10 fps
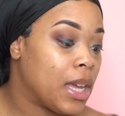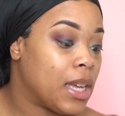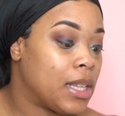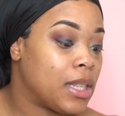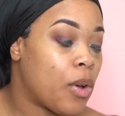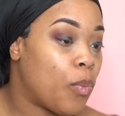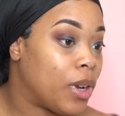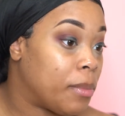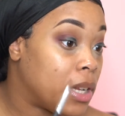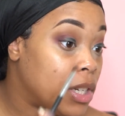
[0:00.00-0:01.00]
Because
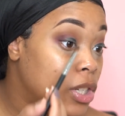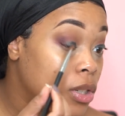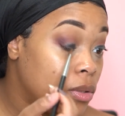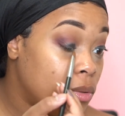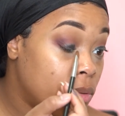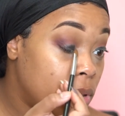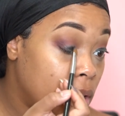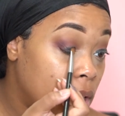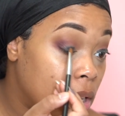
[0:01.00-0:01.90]
what I'm going to do